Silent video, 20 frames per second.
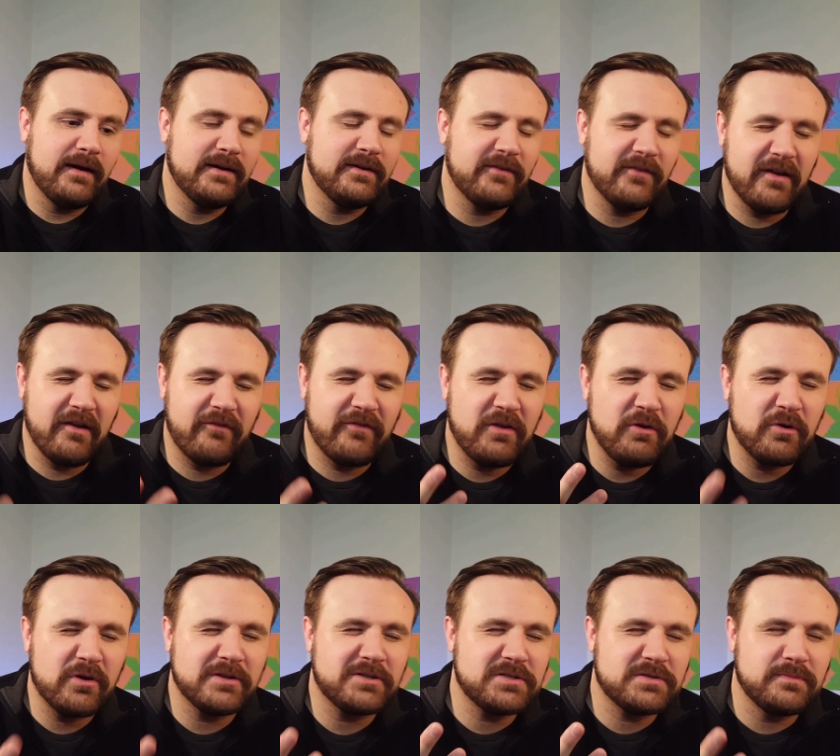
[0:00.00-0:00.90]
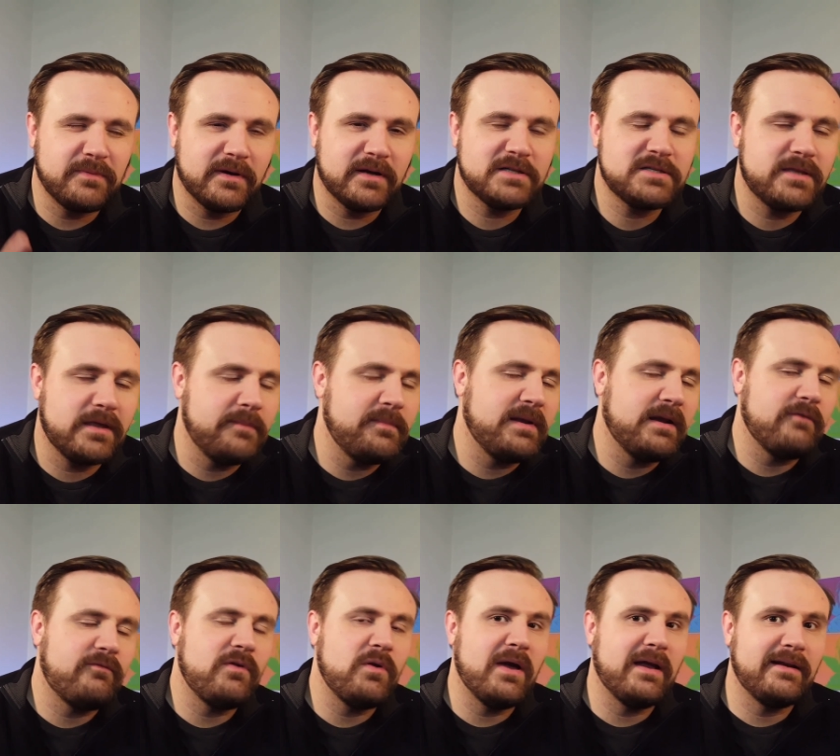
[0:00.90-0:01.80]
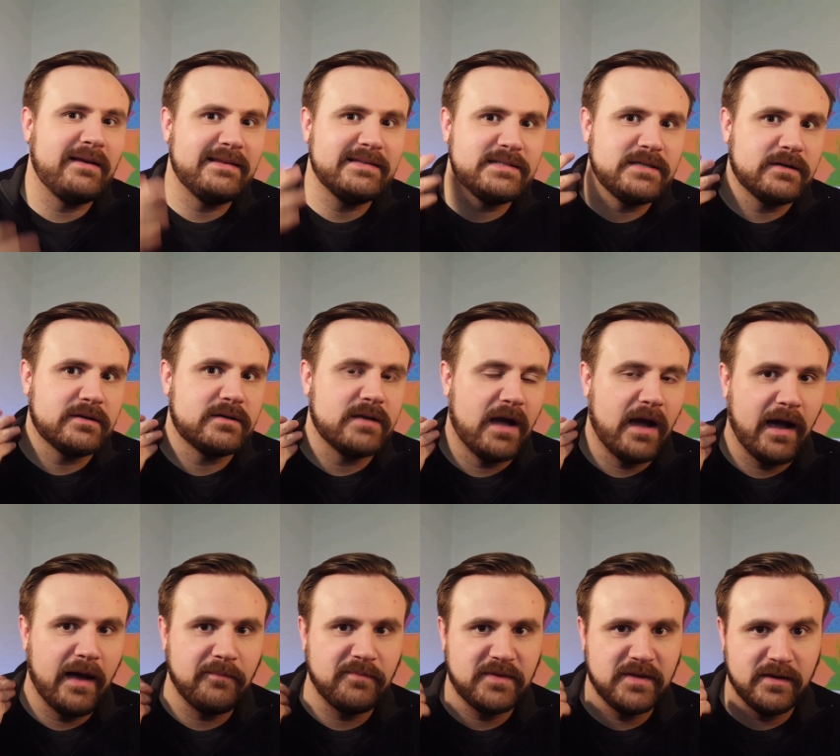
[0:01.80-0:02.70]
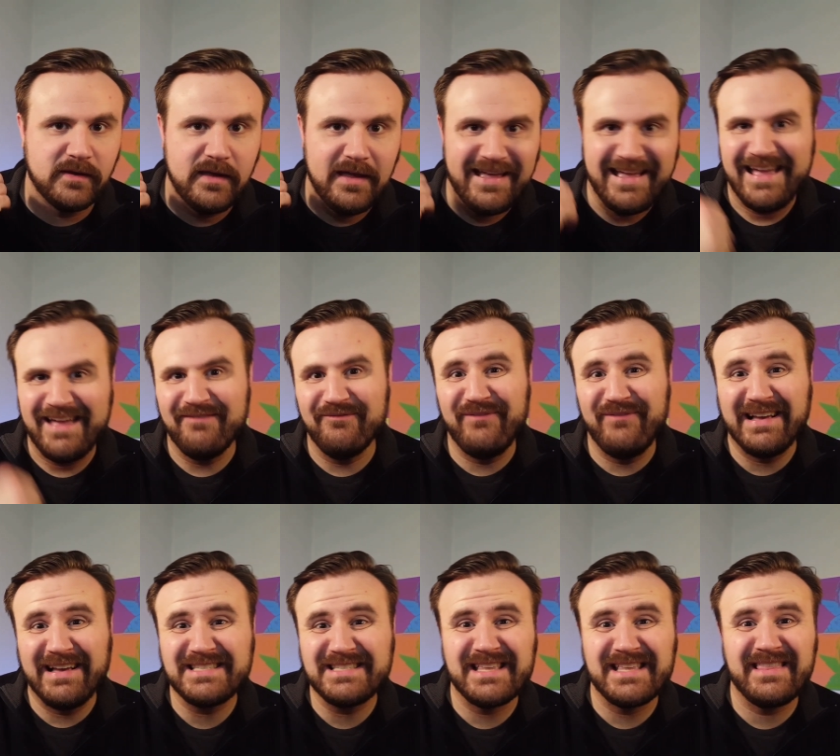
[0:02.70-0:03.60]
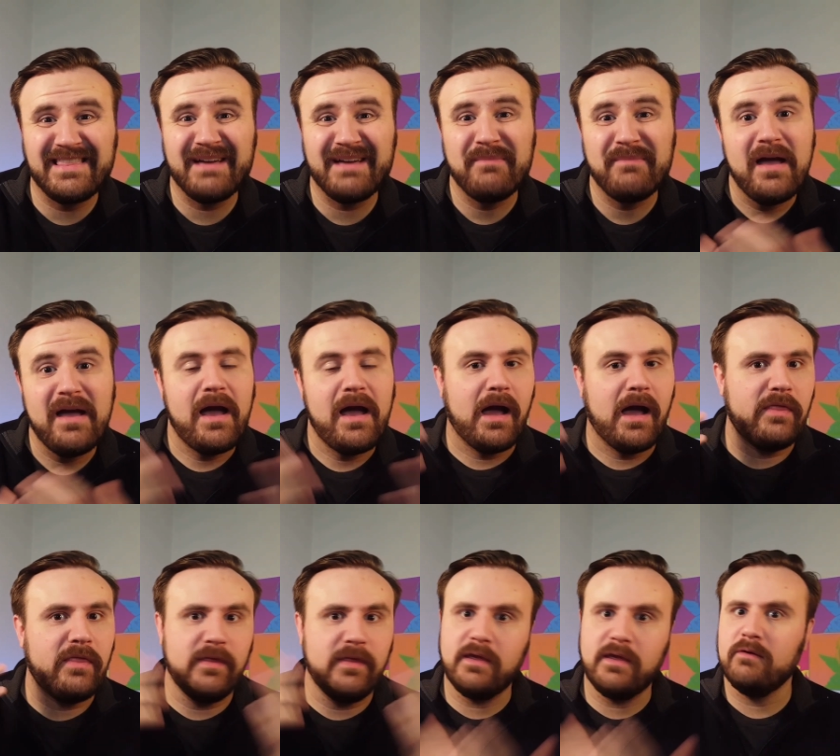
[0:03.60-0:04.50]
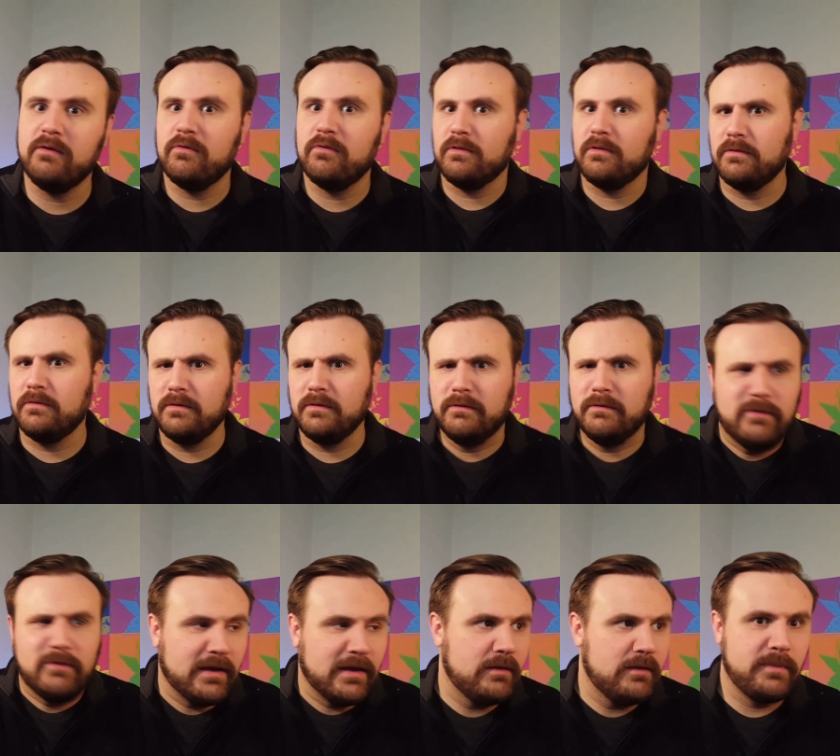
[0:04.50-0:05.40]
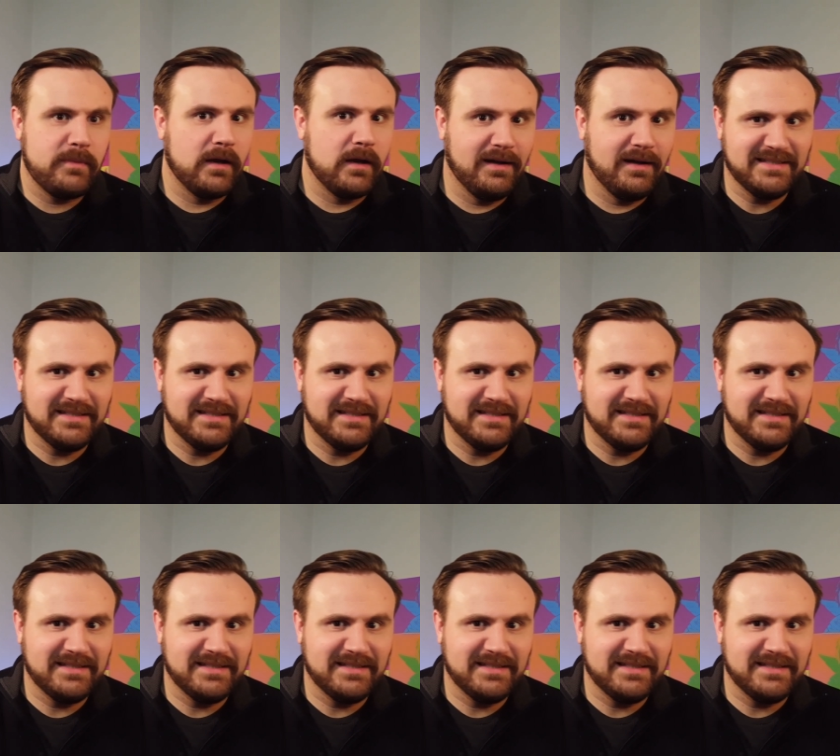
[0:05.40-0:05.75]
If you could just merge them and if you had an easier time to invest in them, I think it'd be